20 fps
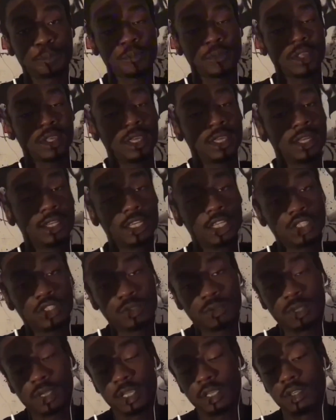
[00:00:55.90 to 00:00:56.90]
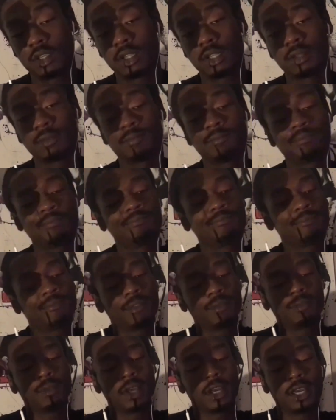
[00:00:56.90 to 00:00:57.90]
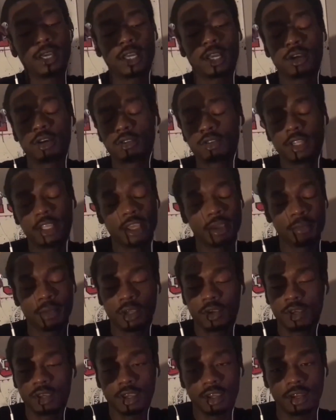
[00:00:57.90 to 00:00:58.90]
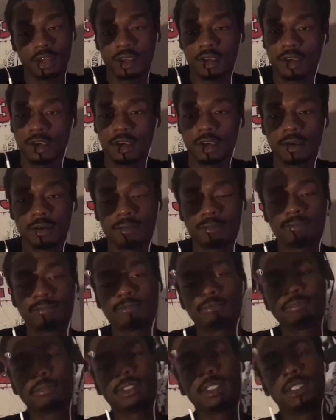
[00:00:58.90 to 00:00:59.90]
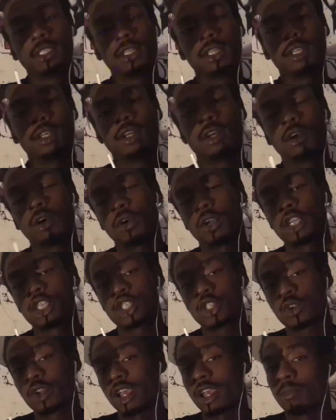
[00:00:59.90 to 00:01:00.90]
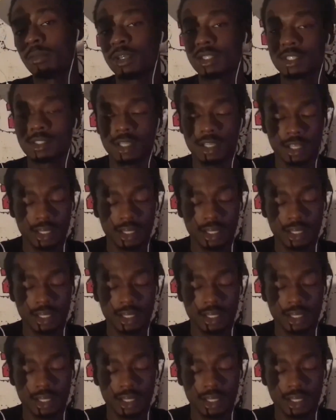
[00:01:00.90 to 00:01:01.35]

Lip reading: in the you can go DM me in on Instagram. It's in the